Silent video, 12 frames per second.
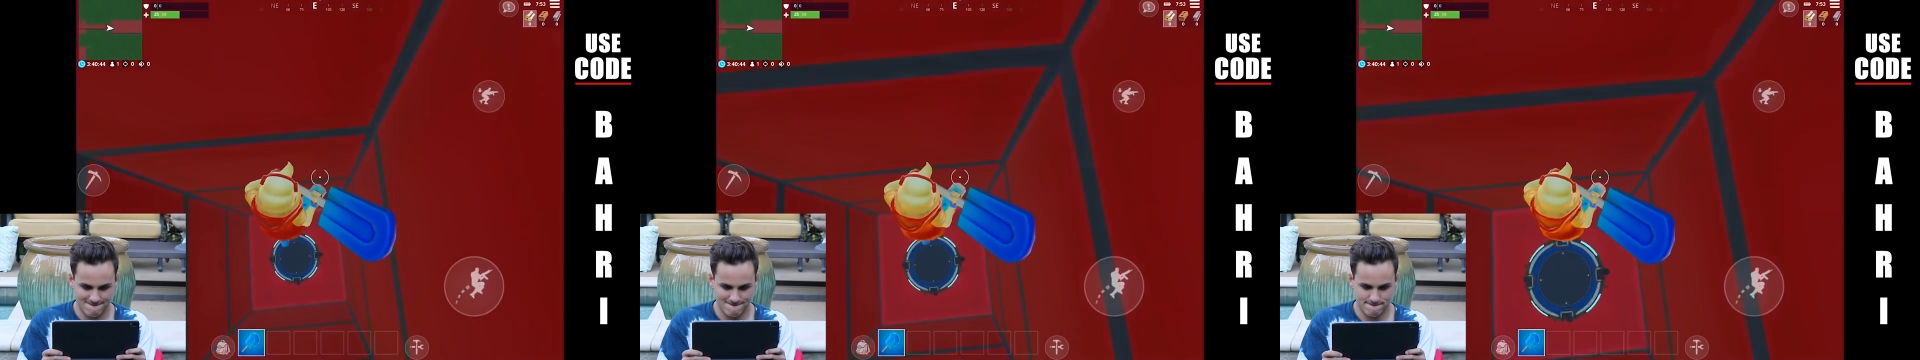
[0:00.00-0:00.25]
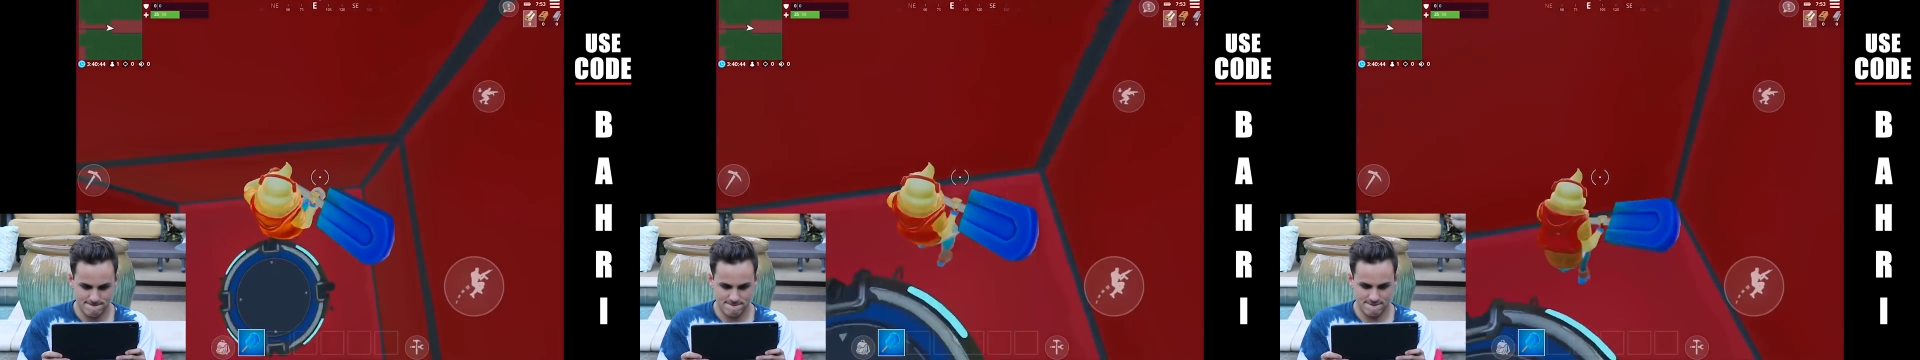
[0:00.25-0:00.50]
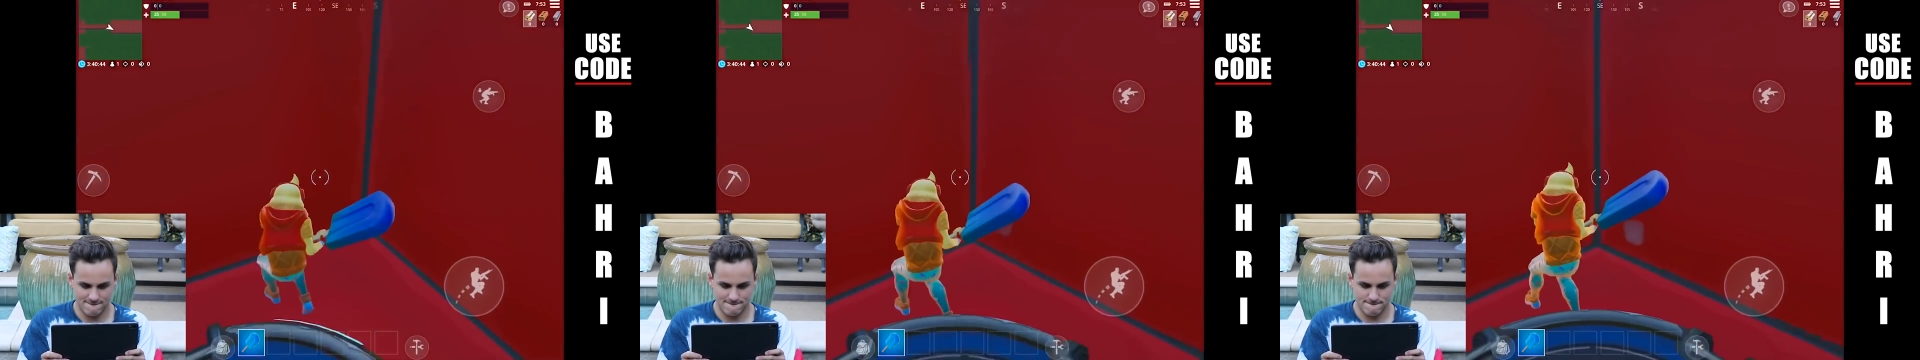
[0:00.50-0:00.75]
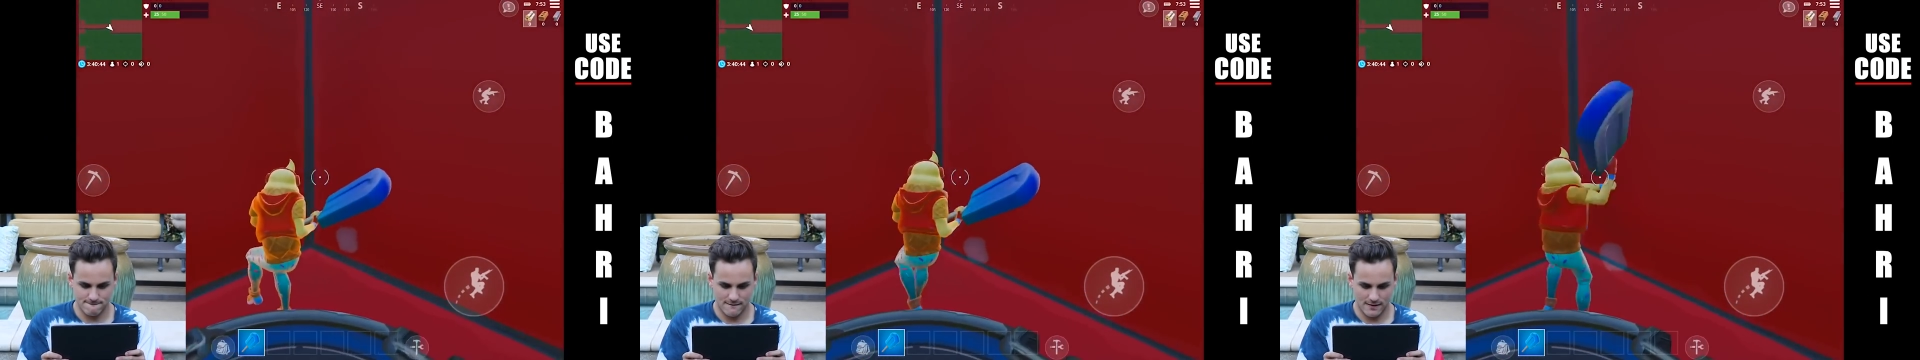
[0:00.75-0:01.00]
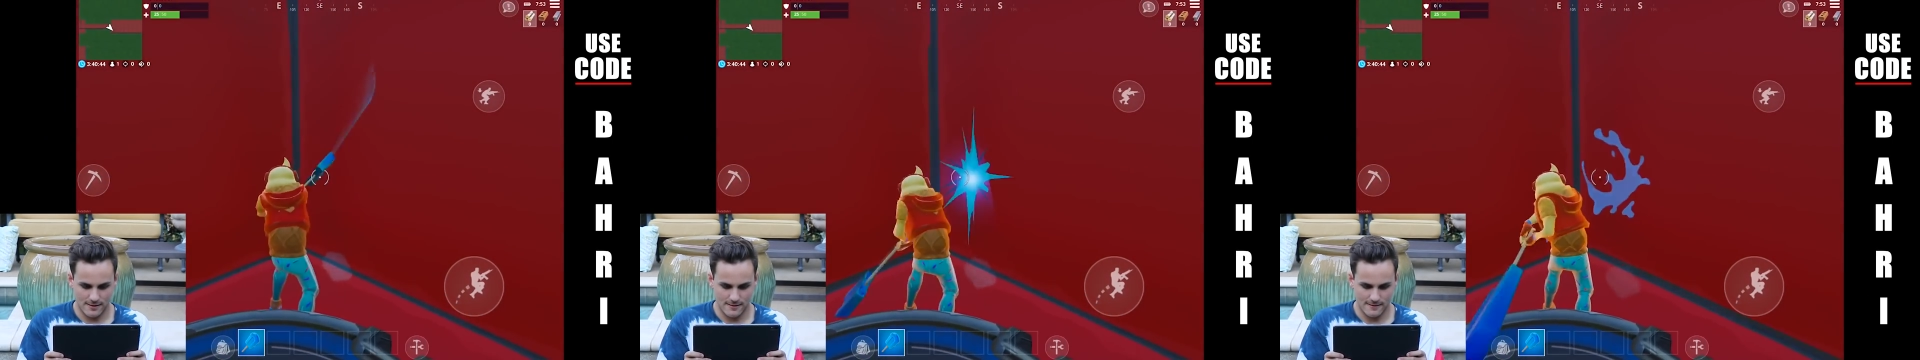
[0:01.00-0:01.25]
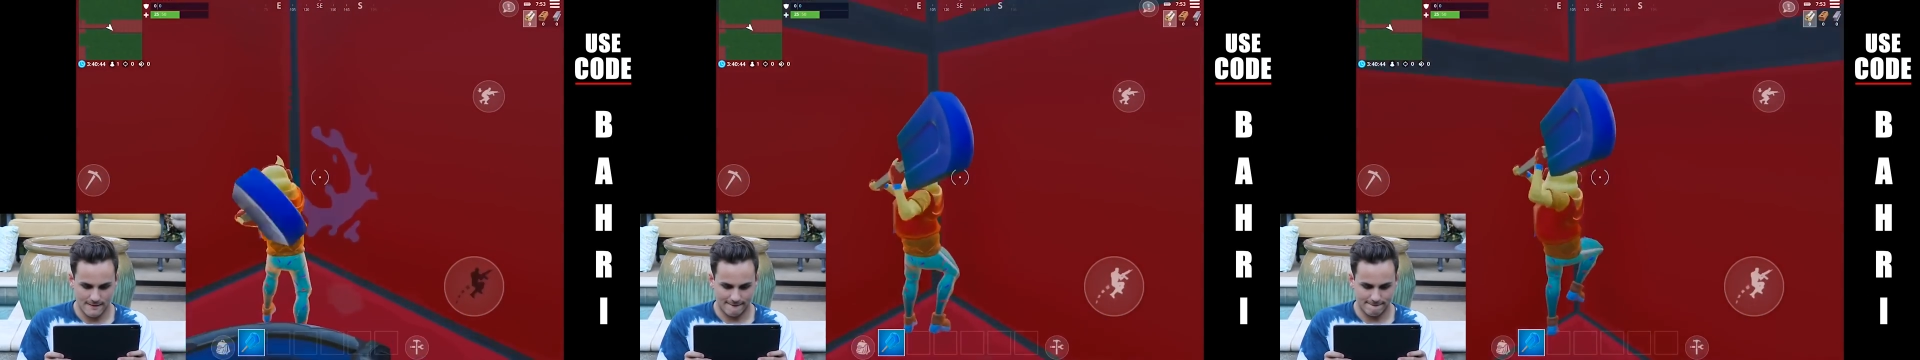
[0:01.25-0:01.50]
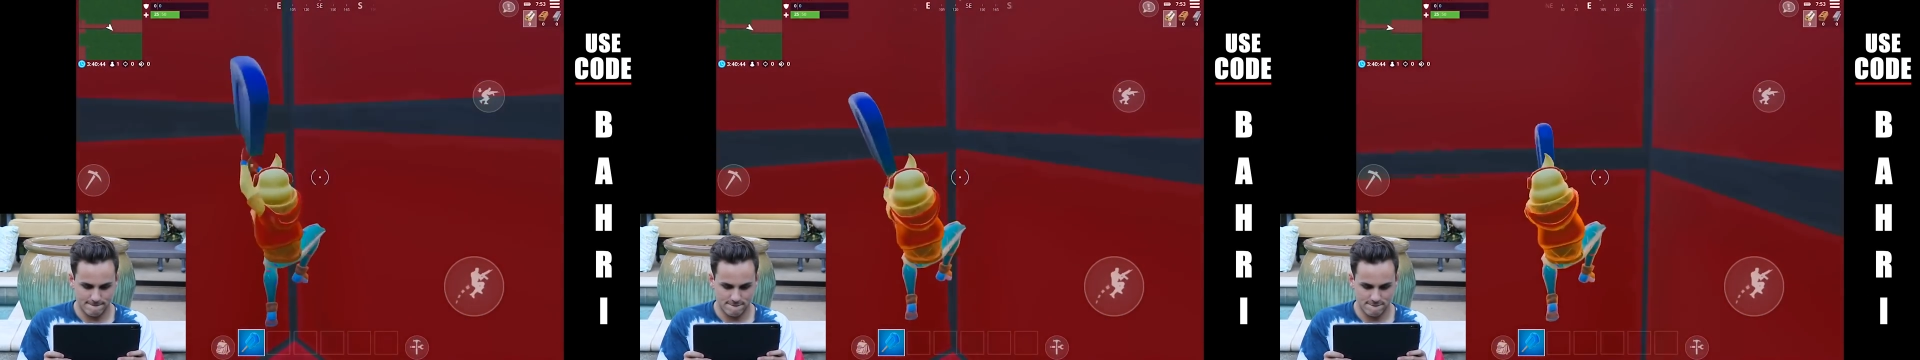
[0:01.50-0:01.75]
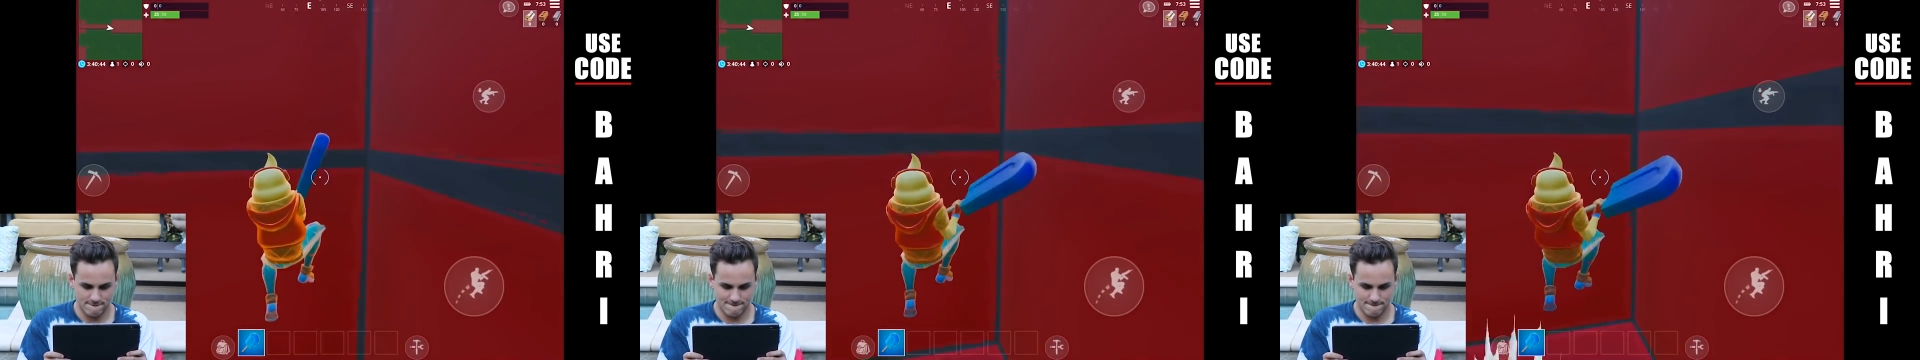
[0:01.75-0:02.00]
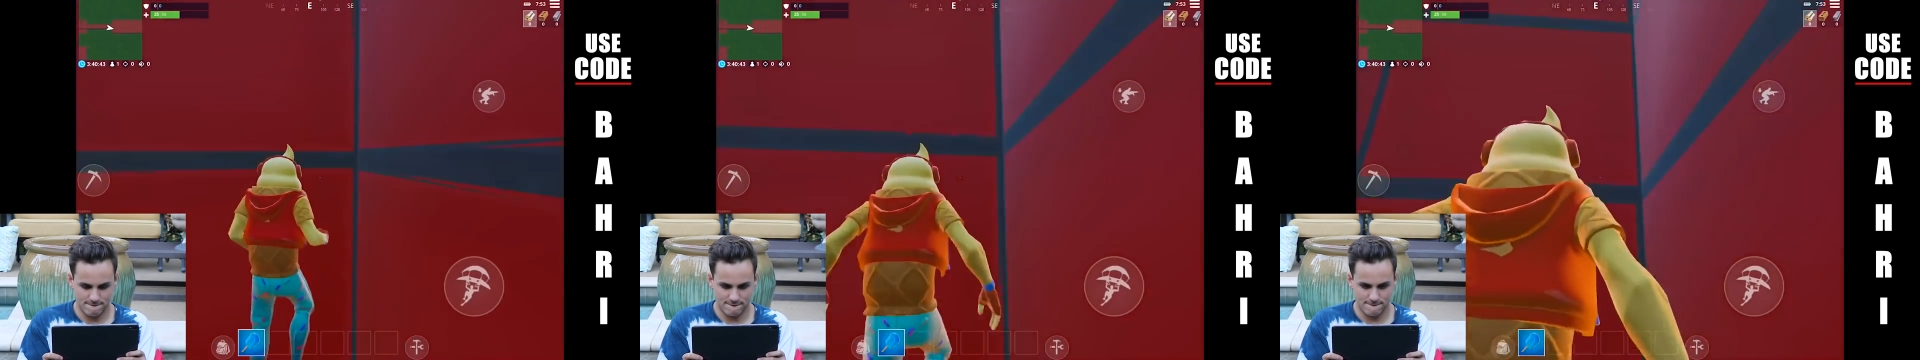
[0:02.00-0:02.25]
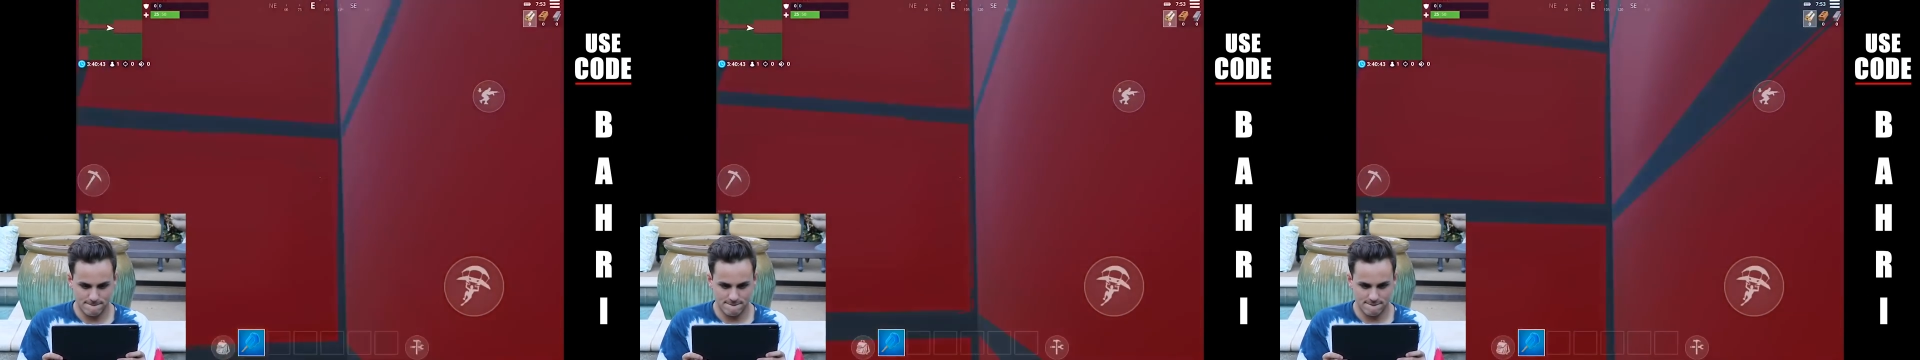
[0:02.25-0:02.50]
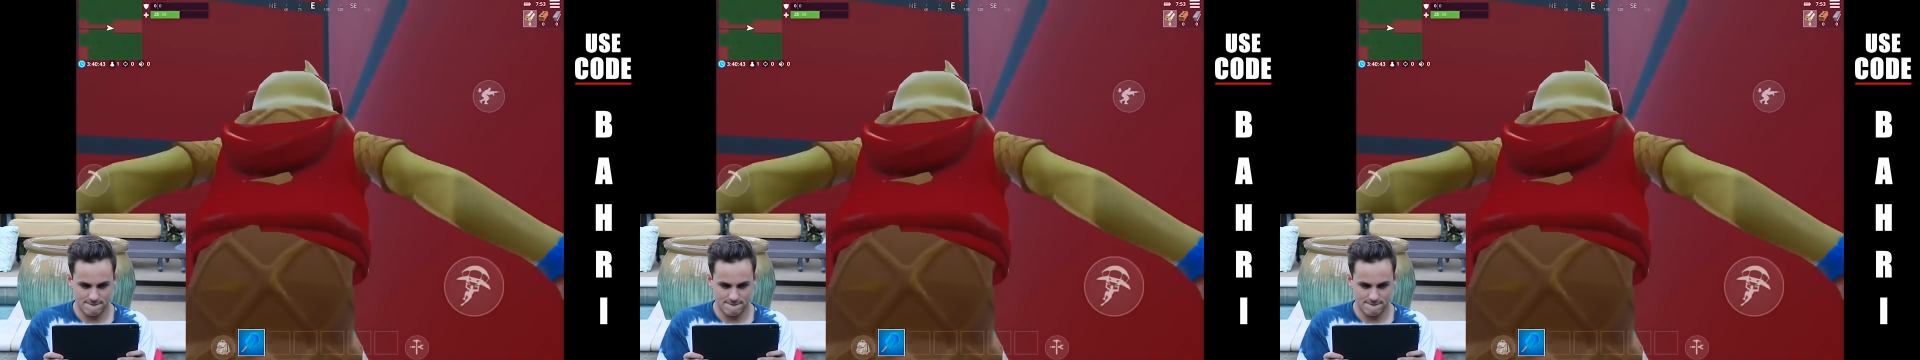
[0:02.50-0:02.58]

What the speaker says: Nothing is said.